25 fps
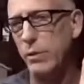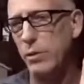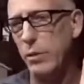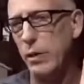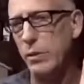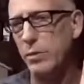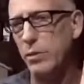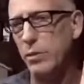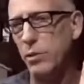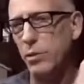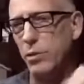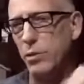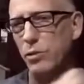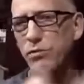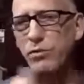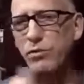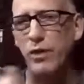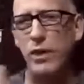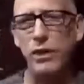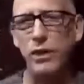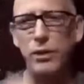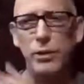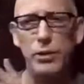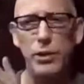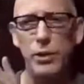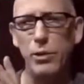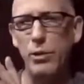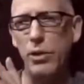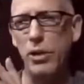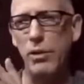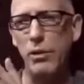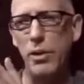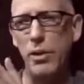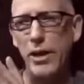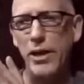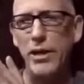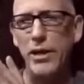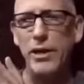people who follow you
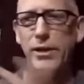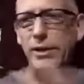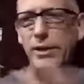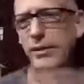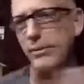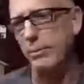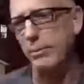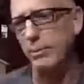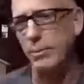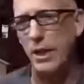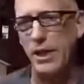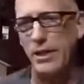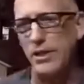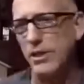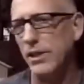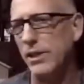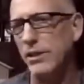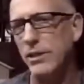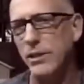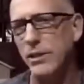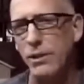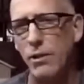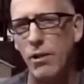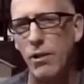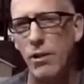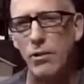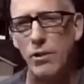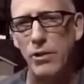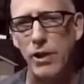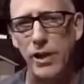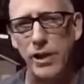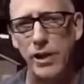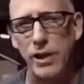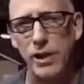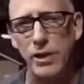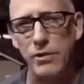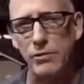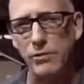already and basically are already
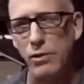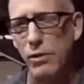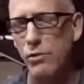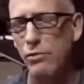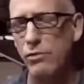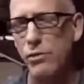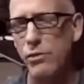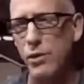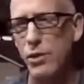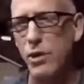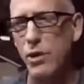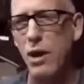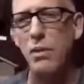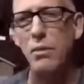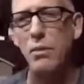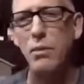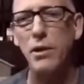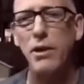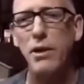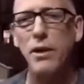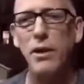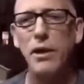going to vote for Trump.